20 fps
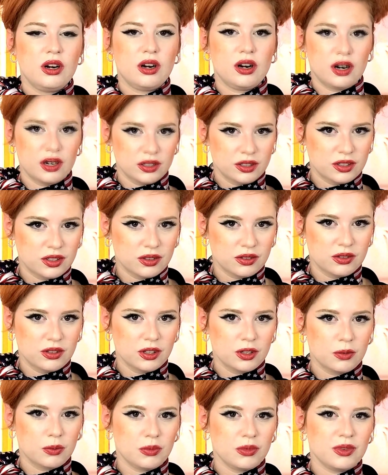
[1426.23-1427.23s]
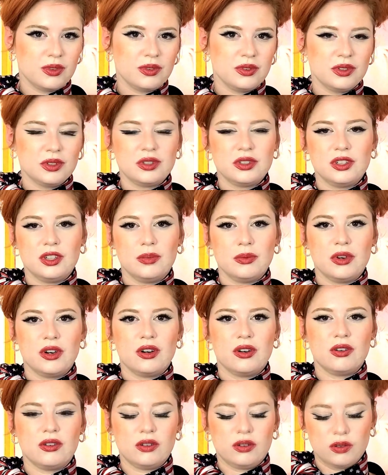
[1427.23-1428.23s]
I sent them this
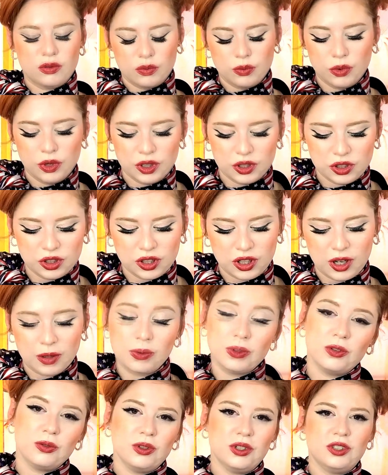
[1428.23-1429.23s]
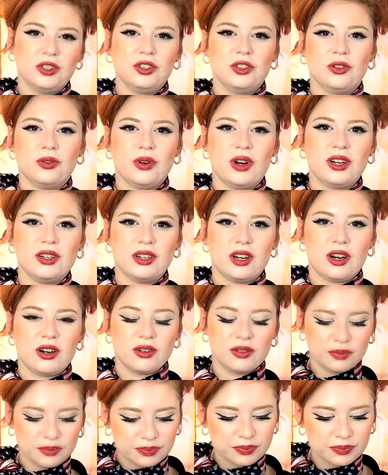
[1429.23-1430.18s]
email, which I'm going to read to you right now.